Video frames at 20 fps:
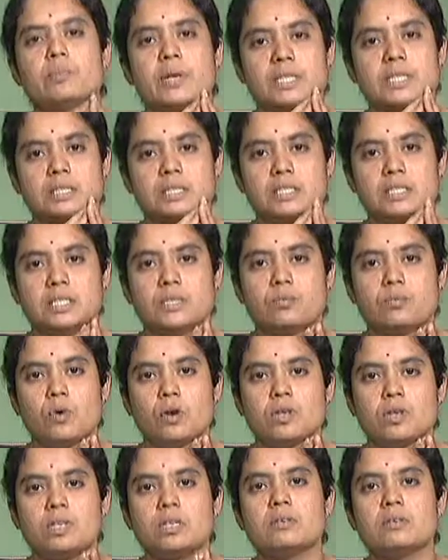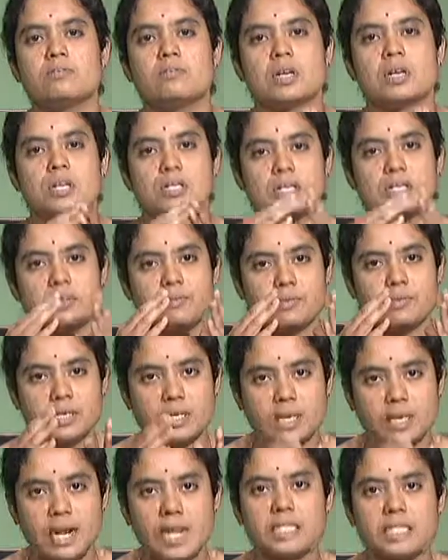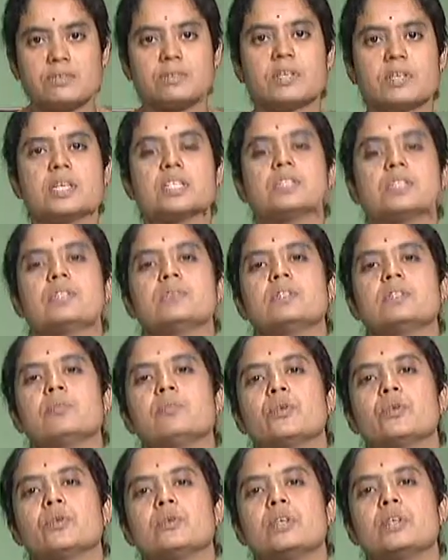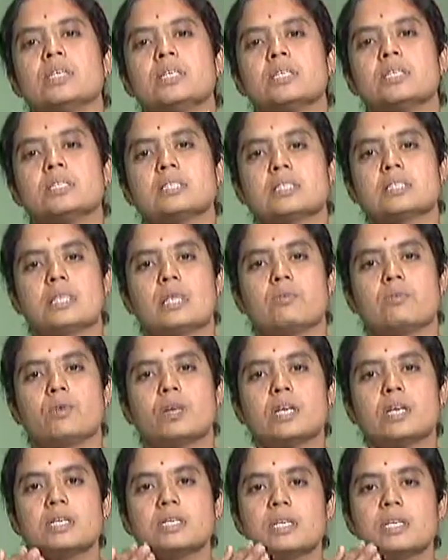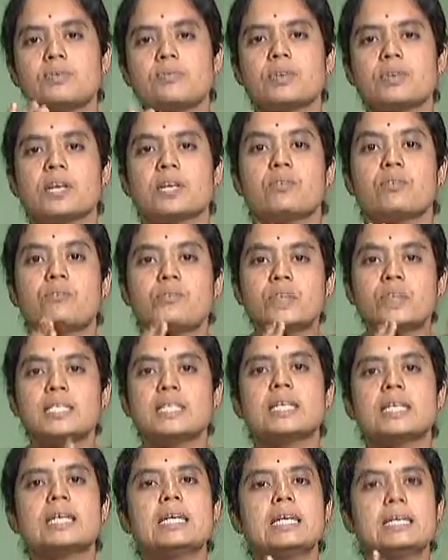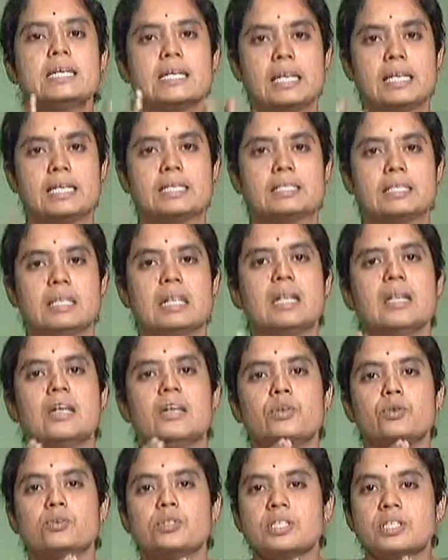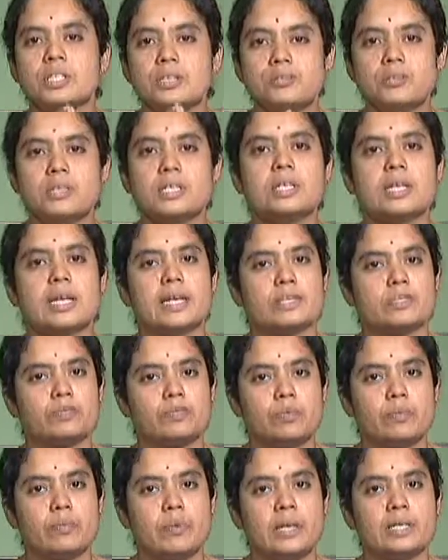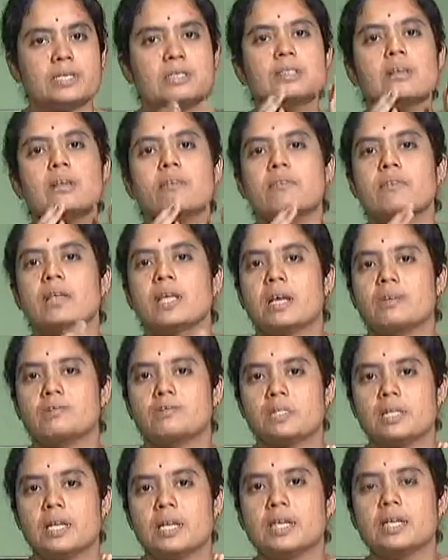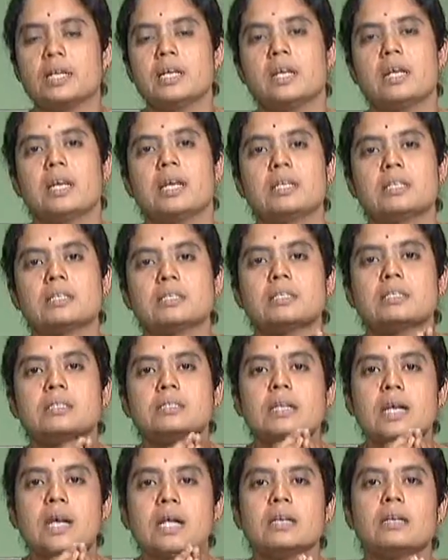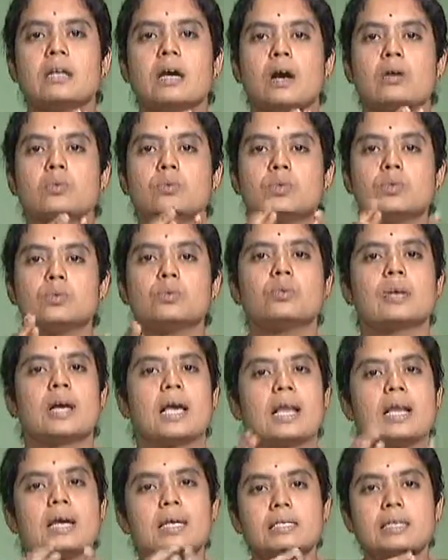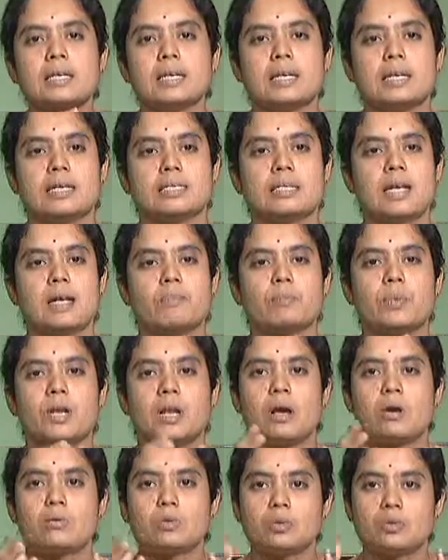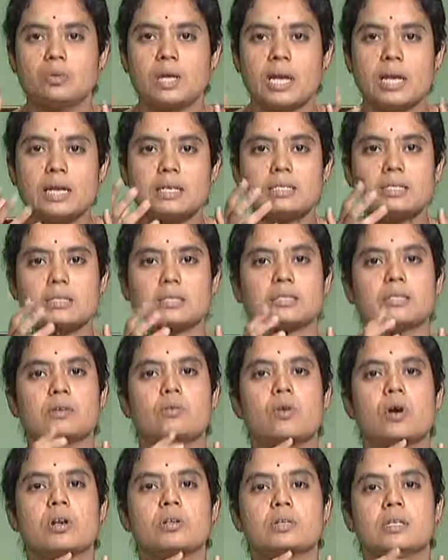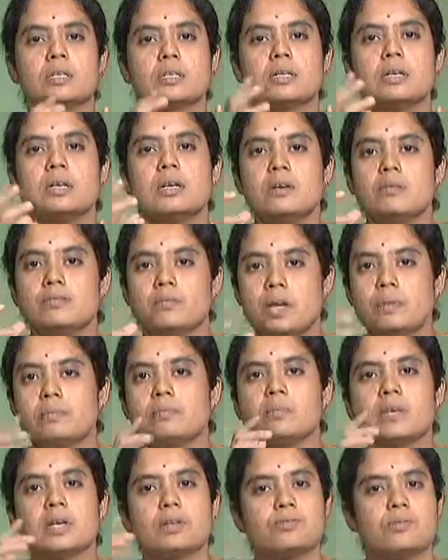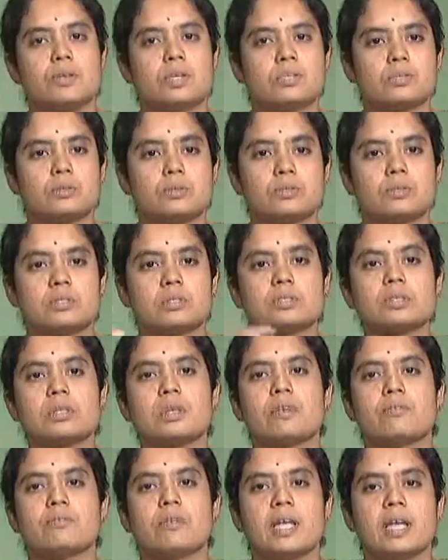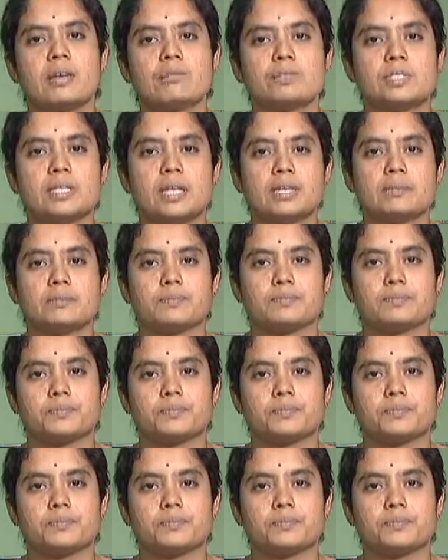present in the water, what are the different classification of the impurities, then what are the different physical tests using different instruments we have seen, and then how to collect a sample, how to collect the water from different sources we have seen.